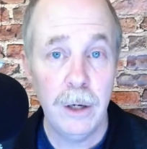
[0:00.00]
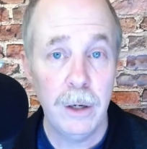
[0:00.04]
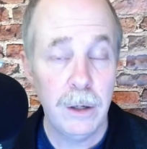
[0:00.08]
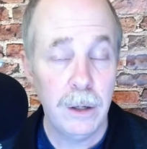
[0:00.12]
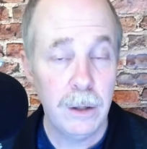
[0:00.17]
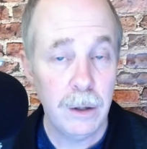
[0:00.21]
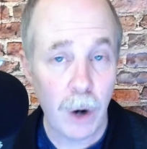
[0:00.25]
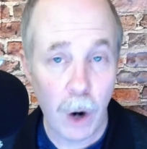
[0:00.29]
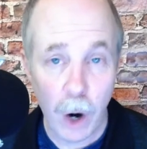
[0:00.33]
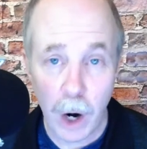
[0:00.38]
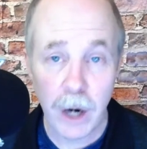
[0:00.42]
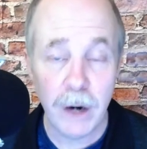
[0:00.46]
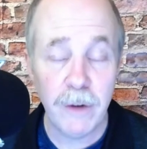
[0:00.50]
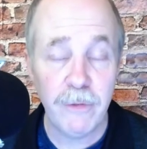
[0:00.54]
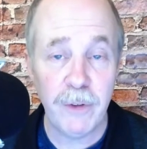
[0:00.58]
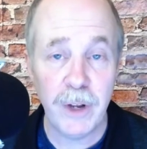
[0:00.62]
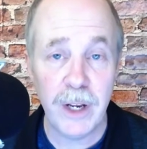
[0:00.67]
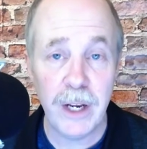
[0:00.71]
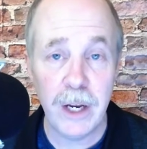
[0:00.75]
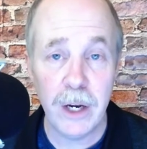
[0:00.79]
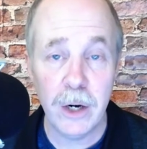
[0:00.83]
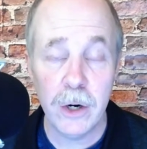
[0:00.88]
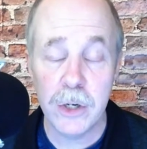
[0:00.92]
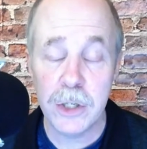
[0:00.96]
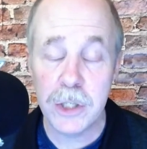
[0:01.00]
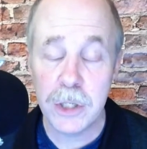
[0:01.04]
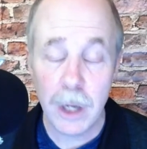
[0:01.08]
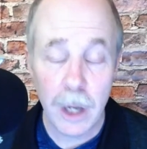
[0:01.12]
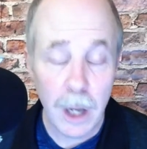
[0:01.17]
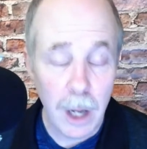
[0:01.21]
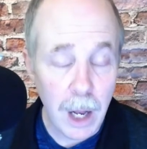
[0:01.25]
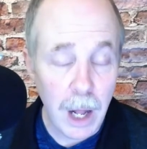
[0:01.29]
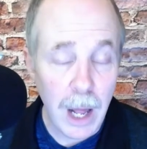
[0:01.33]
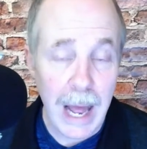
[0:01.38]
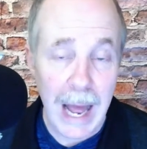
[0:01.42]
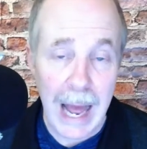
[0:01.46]
hard figures.
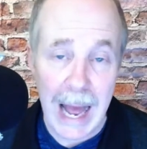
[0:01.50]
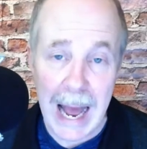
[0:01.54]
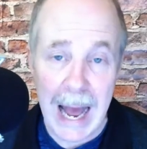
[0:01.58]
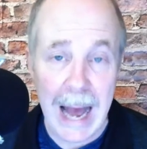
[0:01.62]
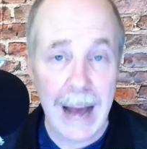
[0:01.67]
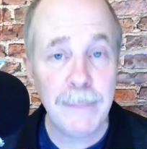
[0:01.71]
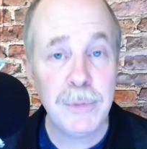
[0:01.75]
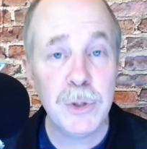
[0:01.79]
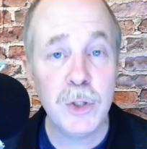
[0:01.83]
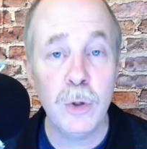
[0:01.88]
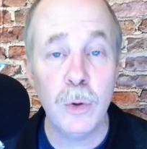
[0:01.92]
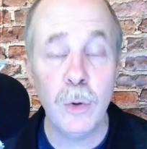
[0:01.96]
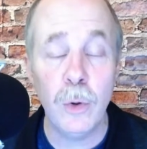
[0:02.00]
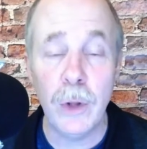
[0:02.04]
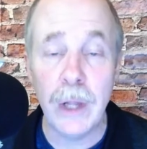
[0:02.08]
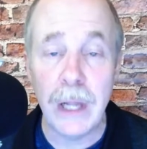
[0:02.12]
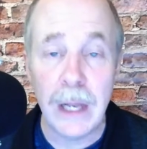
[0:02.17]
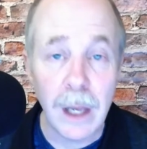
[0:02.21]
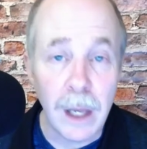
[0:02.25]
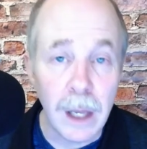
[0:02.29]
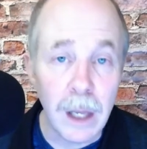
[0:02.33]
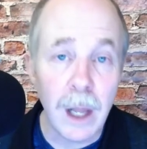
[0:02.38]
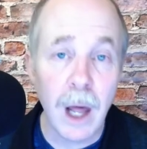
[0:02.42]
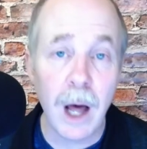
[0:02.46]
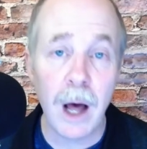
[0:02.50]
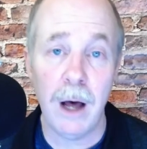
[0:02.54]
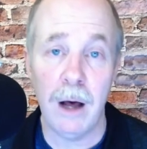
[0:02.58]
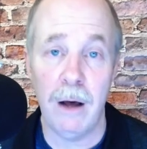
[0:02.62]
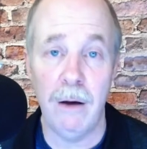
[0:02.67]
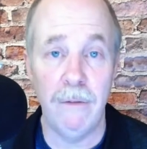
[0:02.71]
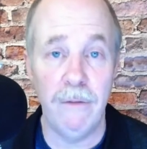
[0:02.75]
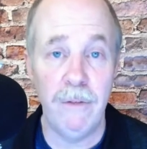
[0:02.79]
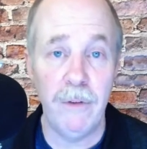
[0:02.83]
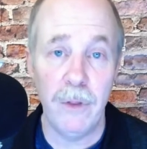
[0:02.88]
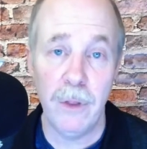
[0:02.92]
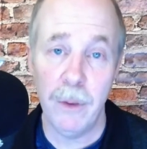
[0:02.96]
Absolutely
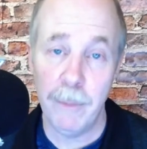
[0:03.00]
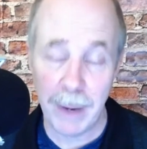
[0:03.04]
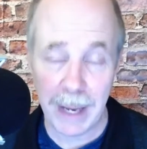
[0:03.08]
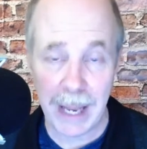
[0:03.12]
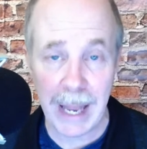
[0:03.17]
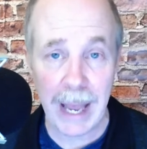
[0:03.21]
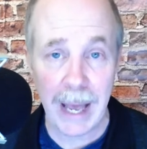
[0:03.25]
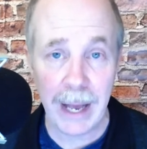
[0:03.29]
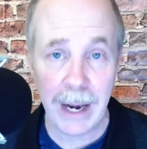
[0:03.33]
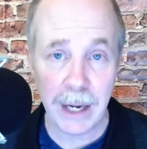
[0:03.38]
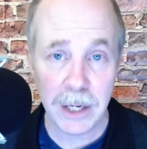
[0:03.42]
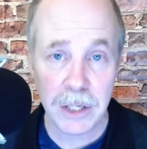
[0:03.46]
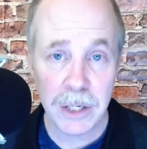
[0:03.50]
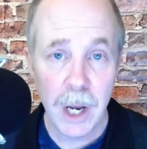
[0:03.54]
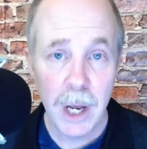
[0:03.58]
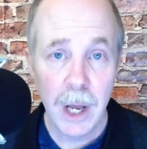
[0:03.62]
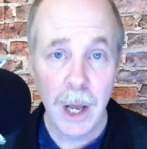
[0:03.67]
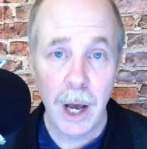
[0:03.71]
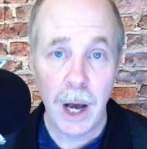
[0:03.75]
love the mechanics.